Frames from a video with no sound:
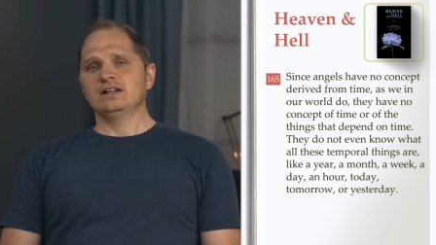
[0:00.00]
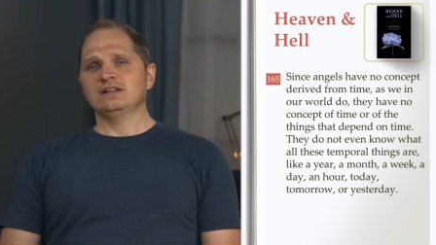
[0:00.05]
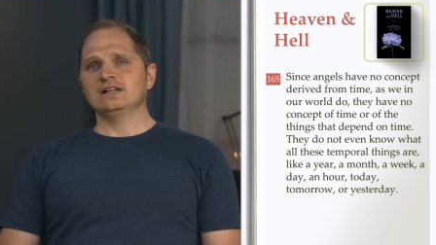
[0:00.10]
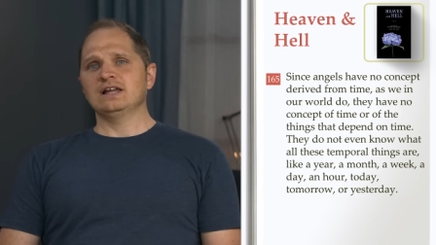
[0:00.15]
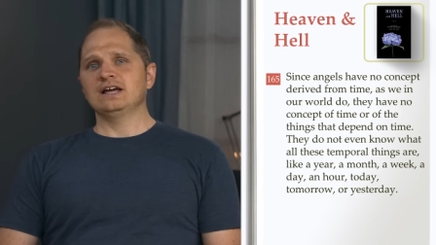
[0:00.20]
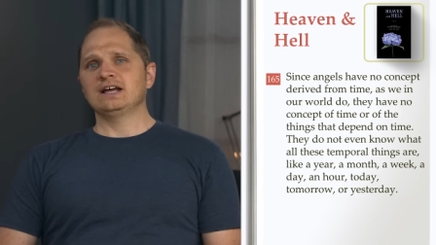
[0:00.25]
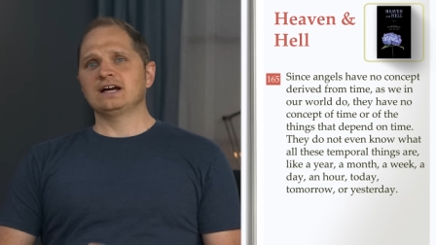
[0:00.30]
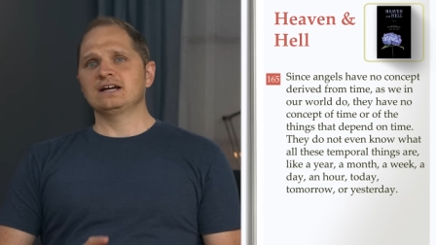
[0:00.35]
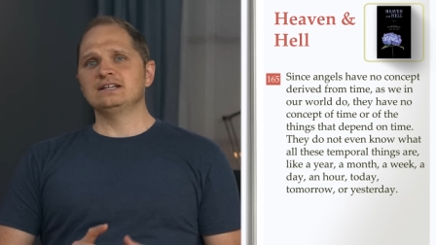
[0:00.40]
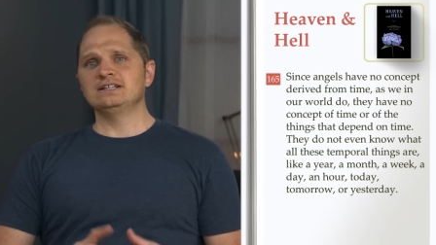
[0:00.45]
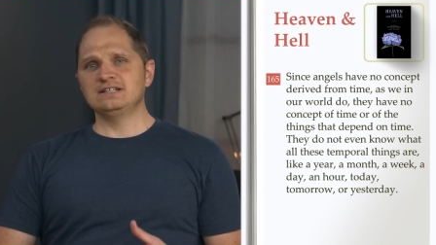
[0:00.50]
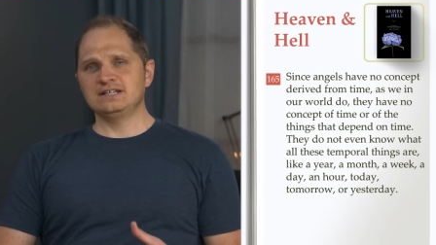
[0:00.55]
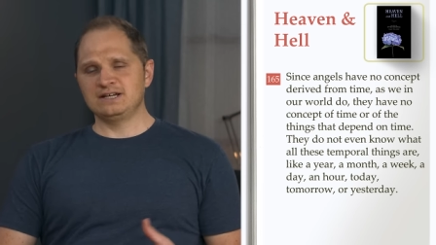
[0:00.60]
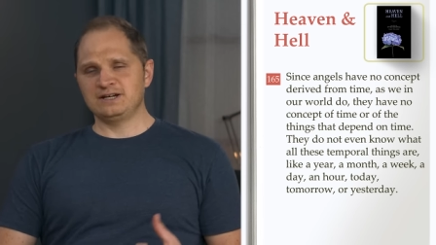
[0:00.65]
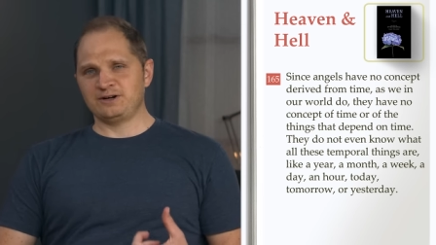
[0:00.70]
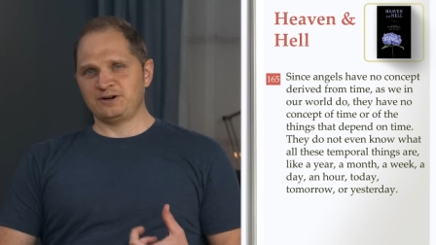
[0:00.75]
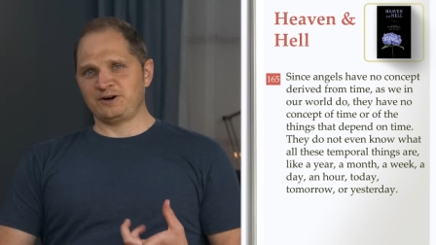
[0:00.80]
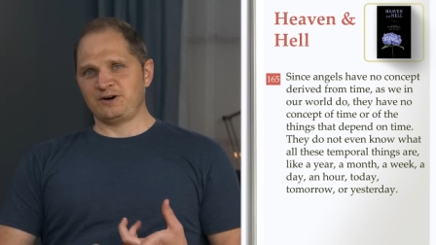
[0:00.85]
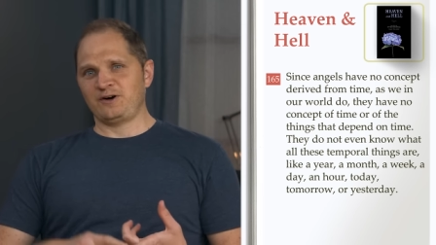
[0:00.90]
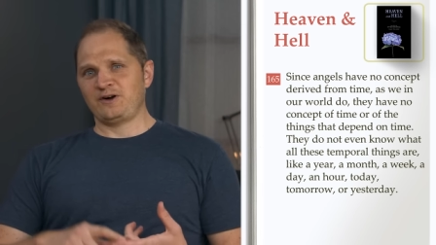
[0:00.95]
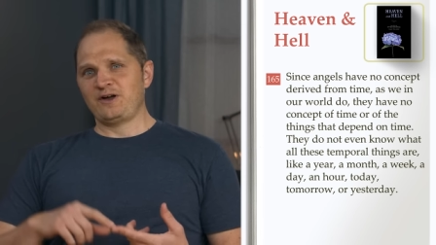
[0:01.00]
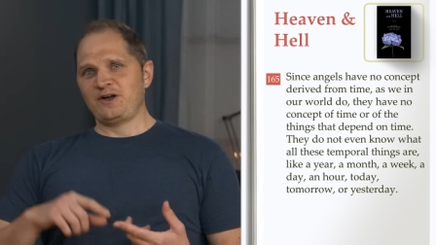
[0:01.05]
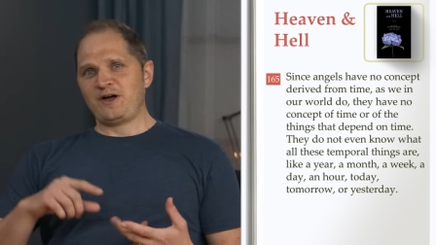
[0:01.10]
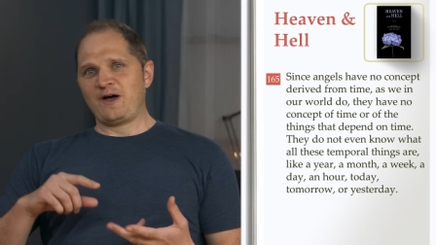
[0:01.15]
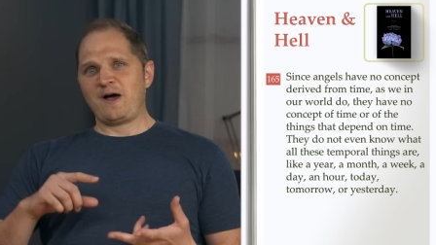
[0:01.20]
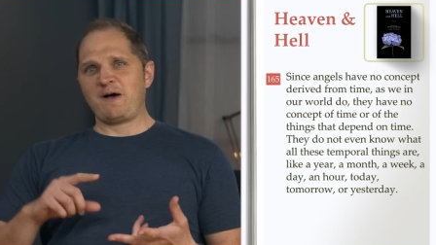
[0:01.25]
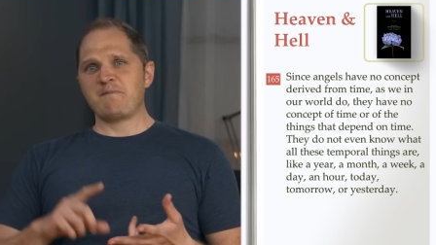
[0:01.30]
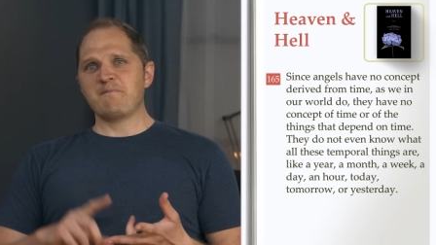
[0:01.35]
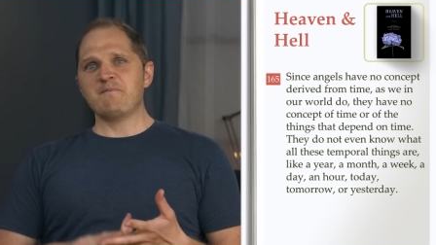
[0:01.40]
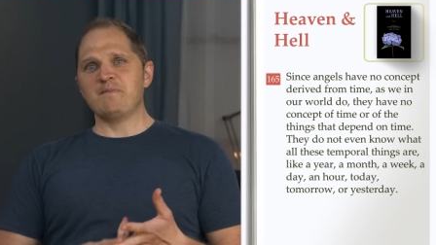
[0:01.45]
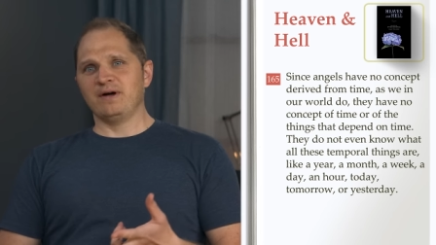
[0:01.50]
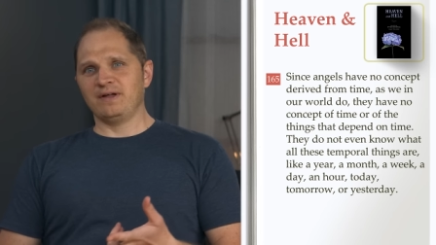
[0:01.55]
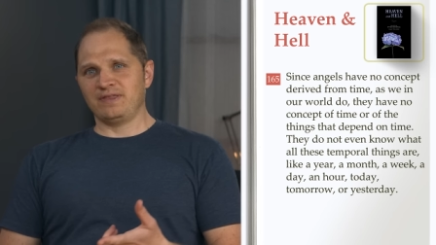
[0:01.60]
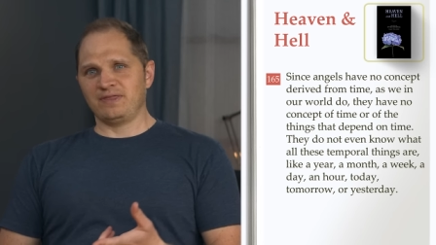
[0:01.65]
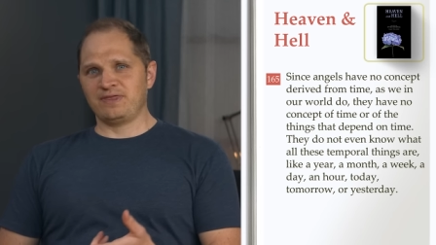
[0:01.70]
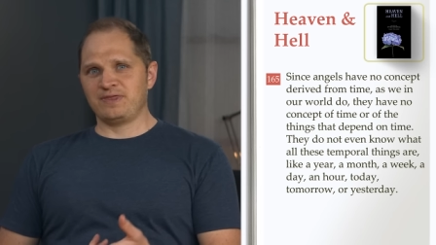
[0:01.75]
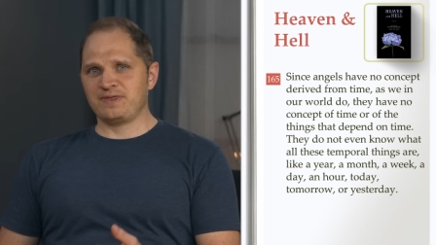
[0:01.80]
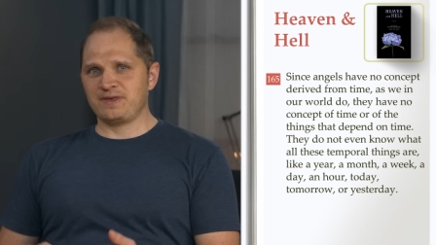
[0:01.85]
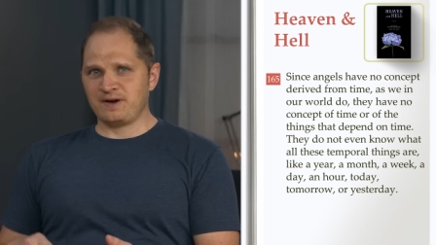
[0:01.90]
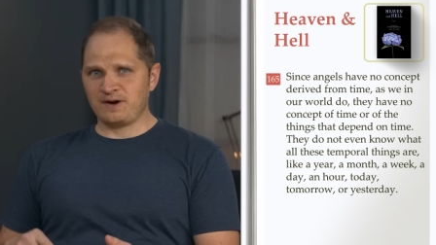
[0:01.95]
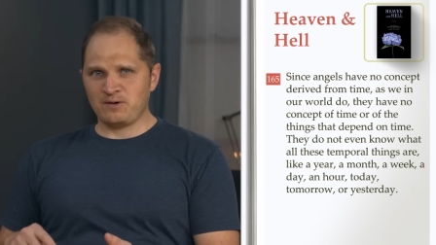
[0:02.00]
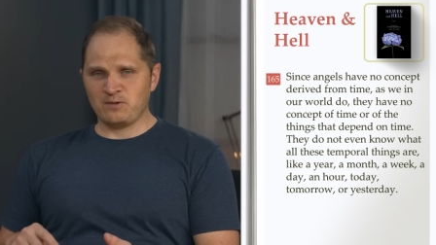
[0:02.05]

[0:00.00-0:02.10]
like a year, a month,